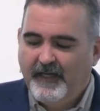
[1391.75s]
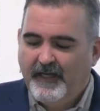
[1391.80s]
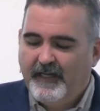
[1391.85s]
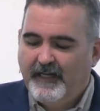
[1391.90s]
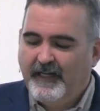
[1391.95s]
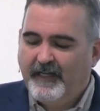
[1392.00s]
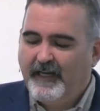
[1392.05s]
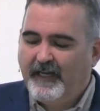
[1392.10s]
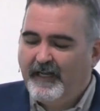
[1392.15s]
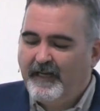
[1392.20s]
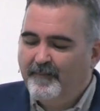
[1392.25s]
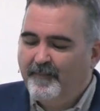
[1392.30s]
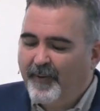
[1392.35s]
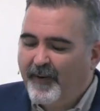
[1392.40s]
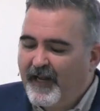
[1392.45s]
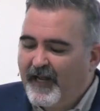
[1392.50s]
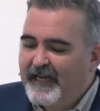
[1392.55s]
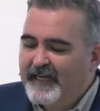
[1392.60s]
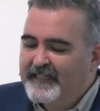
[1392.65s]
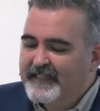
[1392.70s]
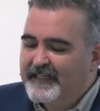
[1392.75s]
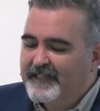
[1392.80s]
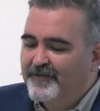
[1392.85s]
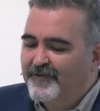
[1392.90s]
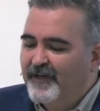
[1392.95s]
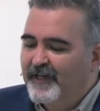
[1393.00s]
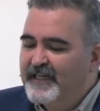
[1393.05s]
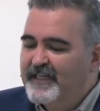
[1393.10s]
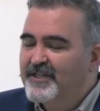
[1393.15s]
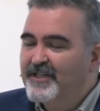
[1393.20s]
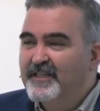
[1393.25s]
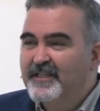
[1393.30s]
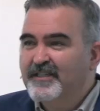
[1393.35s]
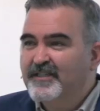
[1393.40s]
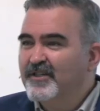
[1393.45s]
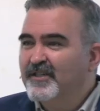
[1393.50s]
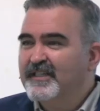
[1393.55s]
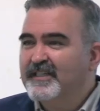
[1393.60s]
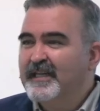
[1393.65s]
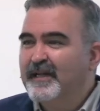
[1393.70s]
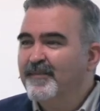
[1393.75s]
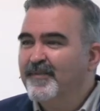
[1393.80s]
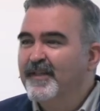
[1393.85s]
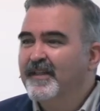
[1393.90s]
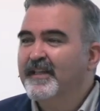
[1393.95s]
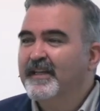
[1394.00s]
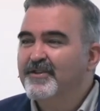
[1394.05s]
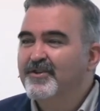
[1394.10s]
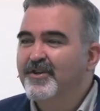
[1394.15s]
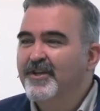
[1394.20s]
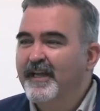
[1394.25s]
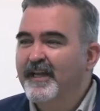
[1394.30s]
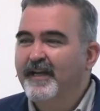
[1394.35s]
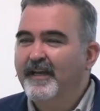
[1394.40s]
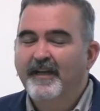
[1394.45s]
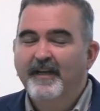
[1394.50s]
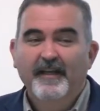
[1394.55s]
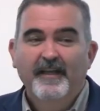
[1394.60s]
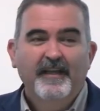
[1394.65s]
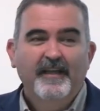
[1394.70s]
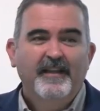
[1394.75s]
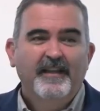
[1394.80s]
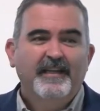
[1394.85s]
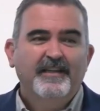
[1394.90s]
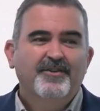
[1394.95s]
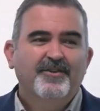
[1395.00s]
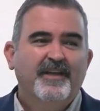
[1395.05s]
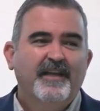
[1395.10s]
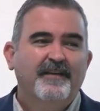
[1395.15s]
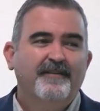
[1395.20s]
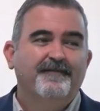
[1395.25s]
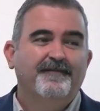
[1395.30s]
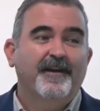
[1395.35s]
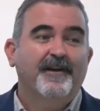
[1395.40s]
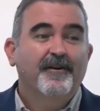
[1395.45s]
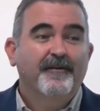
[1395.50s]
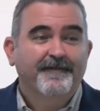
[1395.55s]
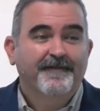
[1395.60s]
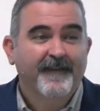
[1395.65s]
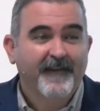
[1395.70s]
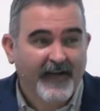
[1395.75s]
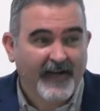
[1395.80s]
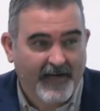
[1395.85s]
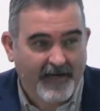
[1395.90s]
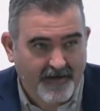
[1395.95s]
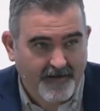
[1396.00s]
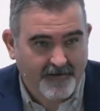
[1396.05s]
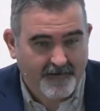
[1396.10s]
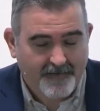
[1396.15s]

And it implies that religion is not something that you can verify.